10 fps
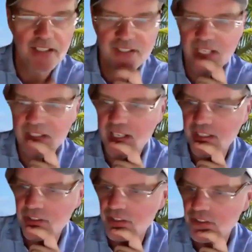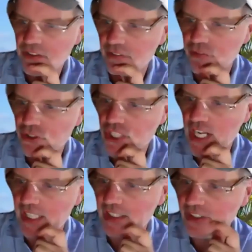Is that kind of your first
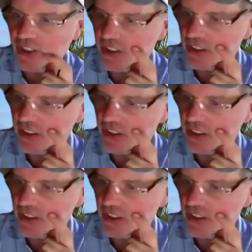challenge?